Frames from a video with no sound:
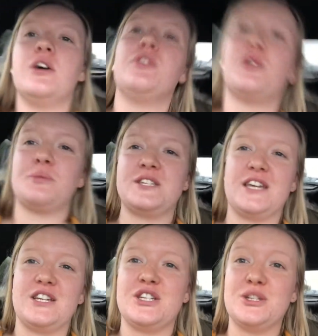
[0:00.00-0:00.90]
from a
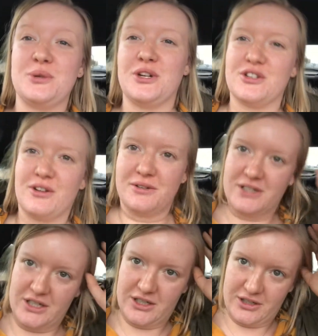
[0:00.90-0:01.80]
station to an underground
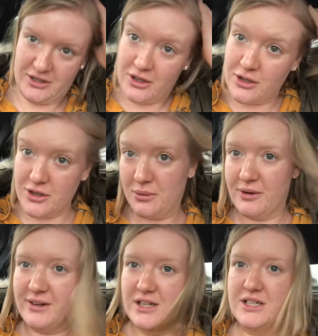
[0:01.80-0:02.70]
station to
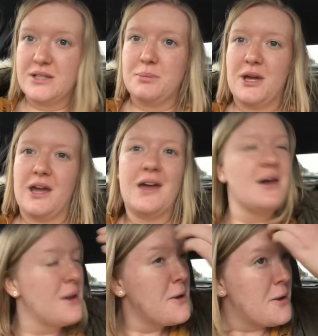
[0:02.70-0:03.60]
where I needed to be,
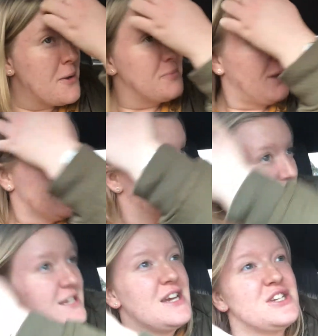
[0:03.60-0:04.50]
back to a
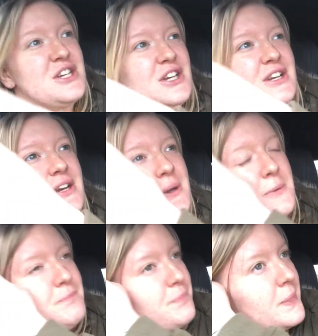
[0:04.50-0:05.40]
station,
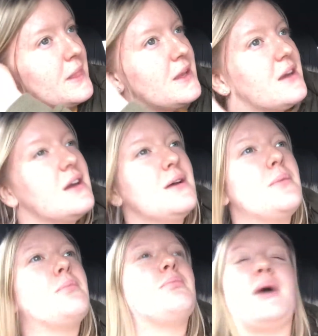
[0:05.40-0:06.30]

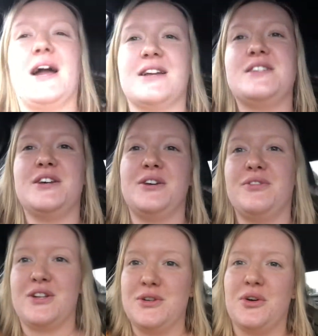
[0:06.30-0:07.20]
back to
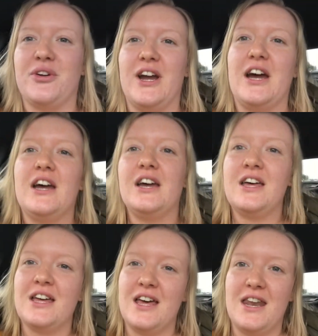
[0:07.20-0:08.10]
Victoria,
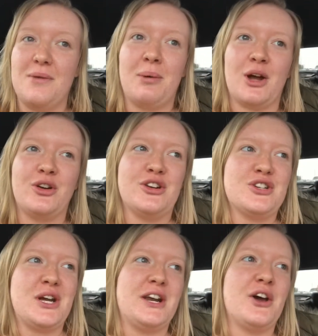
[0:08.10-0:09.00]
and then back on a
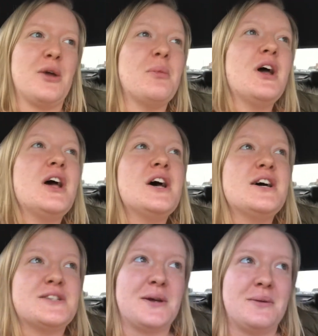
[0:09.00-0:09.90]
train home.
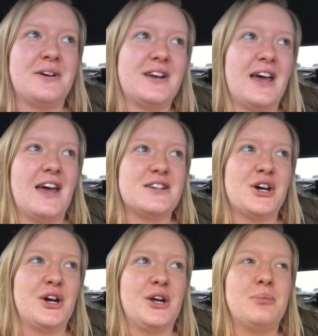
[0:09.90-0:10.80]
So I'm now going to head
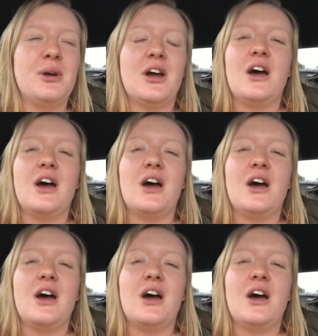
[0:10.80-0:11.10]
home